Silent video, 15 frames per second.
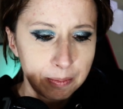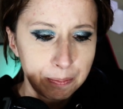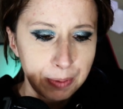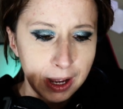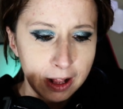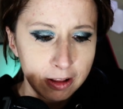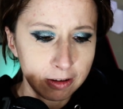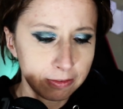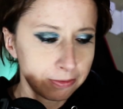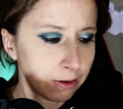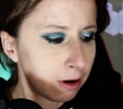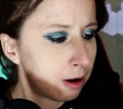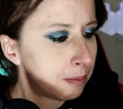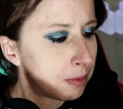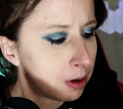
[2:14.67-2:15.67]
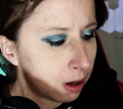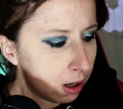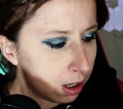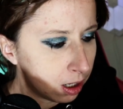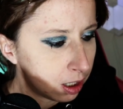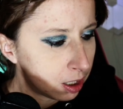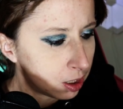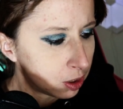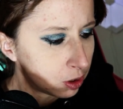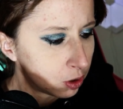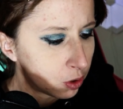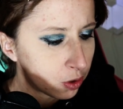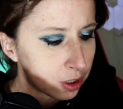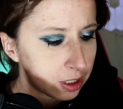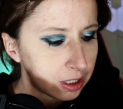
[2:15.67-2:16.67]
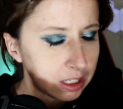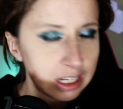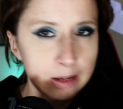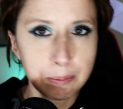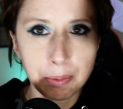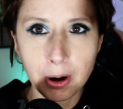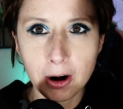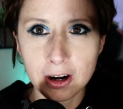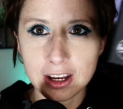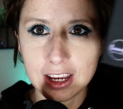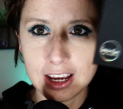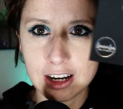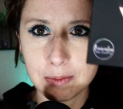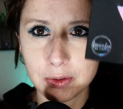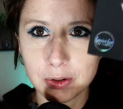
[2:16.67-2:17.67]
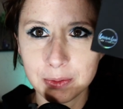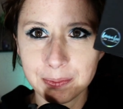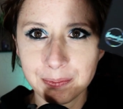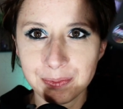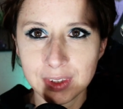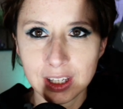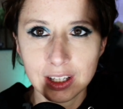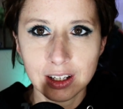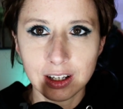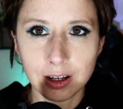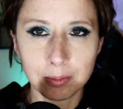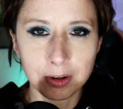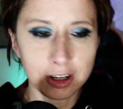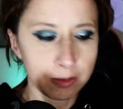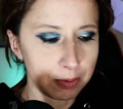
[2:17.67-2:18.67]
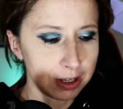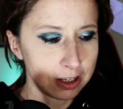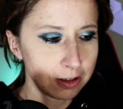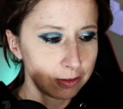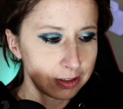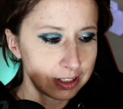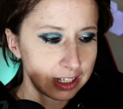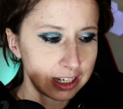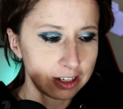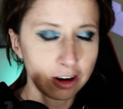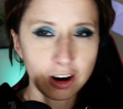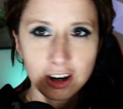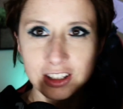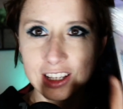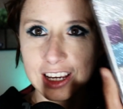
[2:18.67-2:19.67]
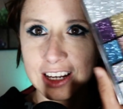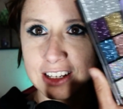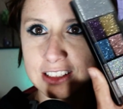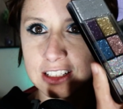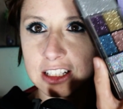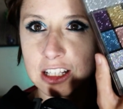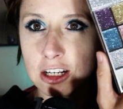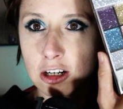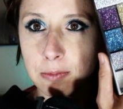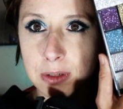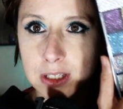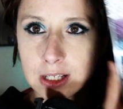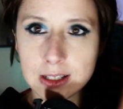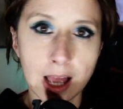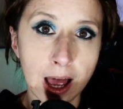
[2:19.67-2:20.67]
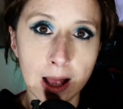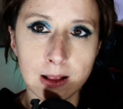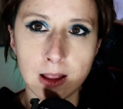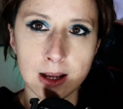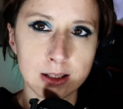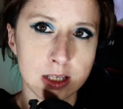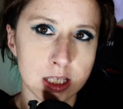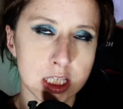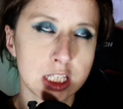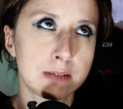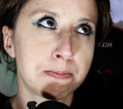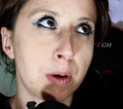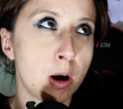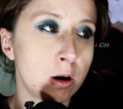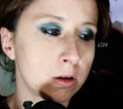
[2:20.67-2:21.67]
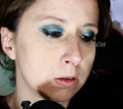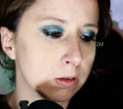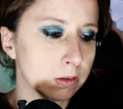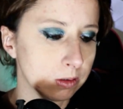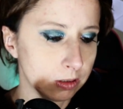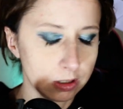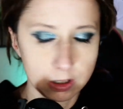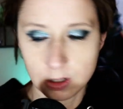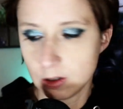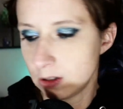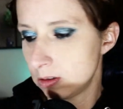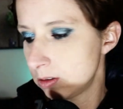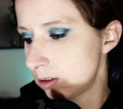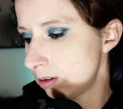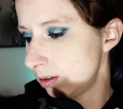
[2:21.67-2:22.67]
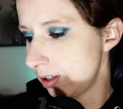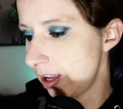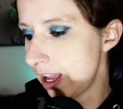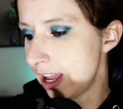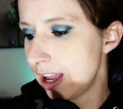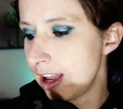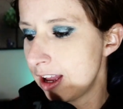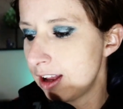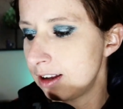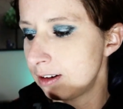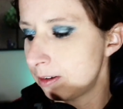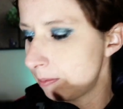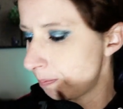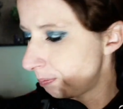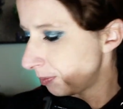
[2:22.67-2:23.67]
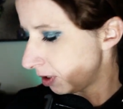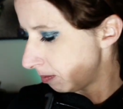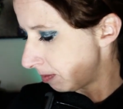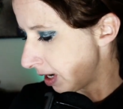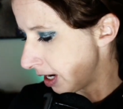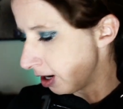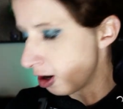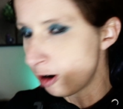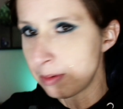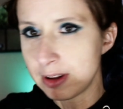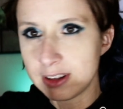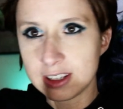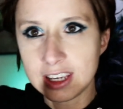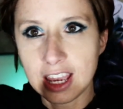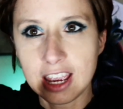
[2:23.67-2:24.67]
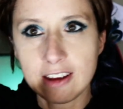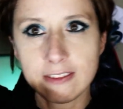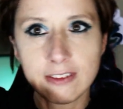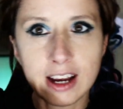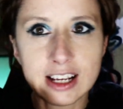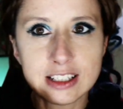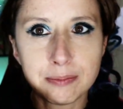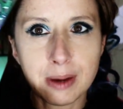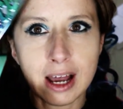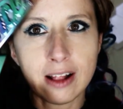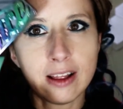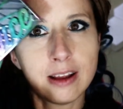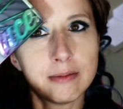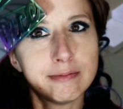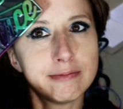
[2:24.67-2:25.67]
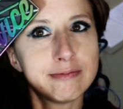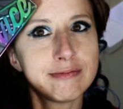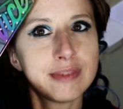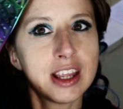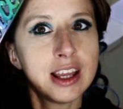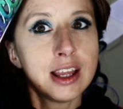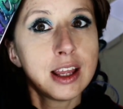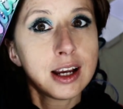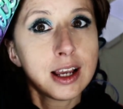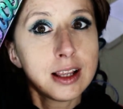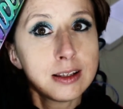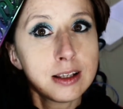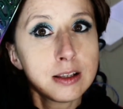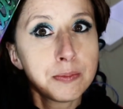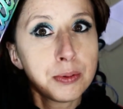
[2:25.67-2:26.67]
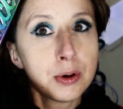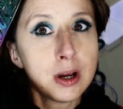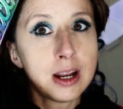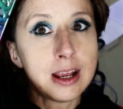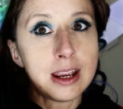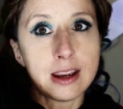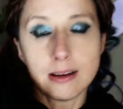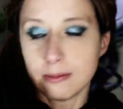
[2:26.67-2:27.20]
palette from Laura Lee Party Animal. I'm gonna be using Hard Candy's glitter because I like to sparkle, and my Urban Decay Vice palette. It's pretty.